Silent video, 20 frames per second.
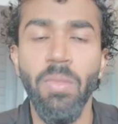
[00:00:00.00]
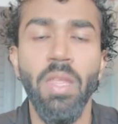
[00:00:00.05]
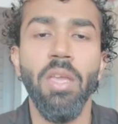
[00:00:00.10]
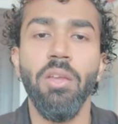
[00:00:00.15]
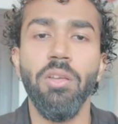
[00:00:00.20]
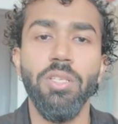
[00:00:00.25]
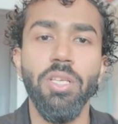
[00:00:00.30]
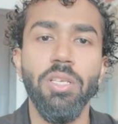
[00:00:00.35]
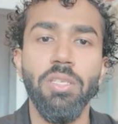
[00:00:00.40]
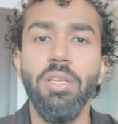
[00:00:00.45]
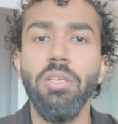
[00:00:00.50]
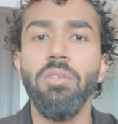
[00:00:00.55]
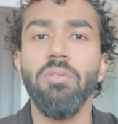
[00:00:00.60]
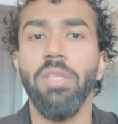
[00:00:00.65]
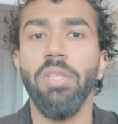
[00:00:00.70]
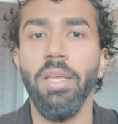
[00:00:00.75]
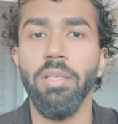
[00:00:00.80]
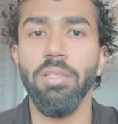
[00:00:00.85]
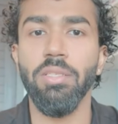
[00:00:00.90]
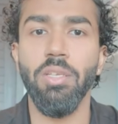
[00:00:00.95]
You just need two
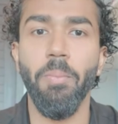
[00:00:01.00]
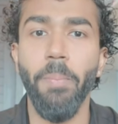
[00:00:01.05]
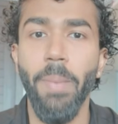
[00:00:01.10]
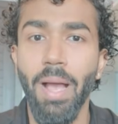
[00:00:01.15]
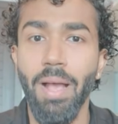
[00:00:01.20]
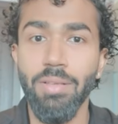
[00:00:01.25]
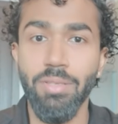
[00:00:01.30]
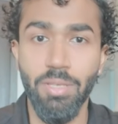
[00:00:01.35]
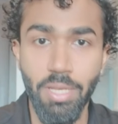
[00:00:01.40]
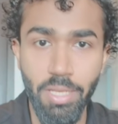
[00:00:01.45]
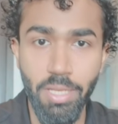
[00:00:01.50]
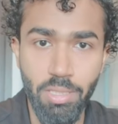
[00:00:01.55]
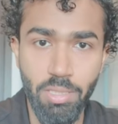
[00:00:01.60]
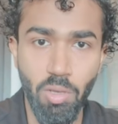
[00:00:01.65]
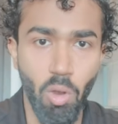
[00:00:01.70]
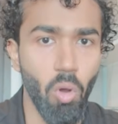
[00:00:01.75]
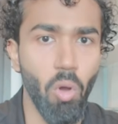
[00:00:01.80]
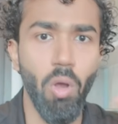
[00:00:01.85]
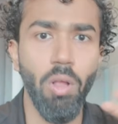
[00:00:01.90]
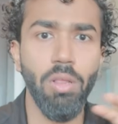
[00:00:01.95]
things: your past leads,
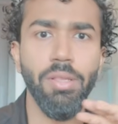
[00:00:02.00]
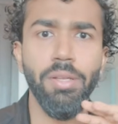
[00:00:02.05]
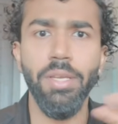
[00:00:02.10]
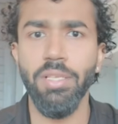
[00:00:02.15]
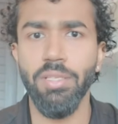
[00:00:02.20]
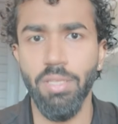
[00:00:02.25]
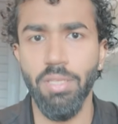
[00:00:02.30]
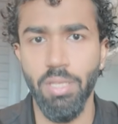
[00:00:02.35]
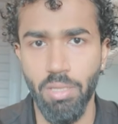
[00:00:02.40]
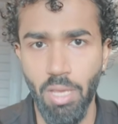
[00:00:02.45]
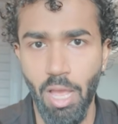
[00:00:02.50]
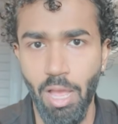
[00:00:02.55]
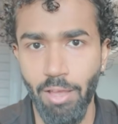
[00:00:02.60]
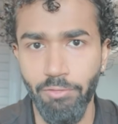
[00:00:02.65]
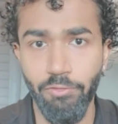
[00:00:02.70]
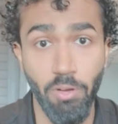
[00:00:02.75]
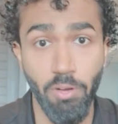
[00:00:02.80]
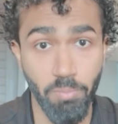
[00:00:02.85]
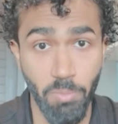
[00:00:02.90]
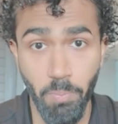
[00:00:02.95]
all the leads that you have
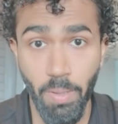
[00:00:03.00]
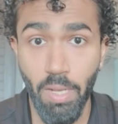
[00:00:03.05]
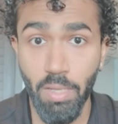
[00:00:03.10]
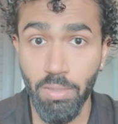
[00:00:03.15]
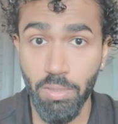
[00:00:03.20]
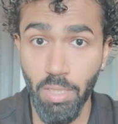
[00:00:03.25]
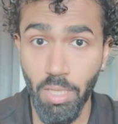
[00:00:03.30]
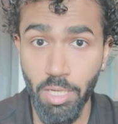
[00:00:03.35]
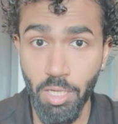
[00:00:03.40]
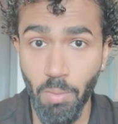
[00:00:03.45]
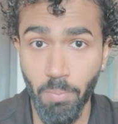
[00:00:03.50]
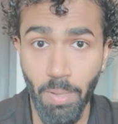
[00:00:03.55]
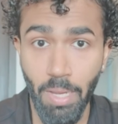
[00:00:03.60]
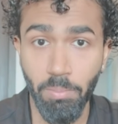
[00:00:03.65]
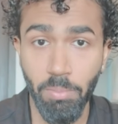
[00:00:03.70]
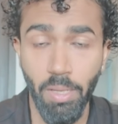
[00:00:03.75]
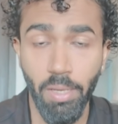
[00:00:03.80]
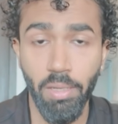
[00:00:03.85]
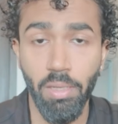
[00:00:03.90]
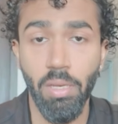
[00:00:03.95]
from the past in your
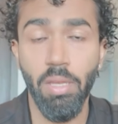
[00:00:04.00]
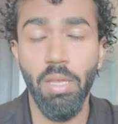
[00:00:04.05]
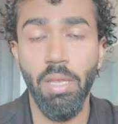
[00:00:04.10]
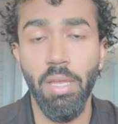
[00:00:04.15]
pipeline,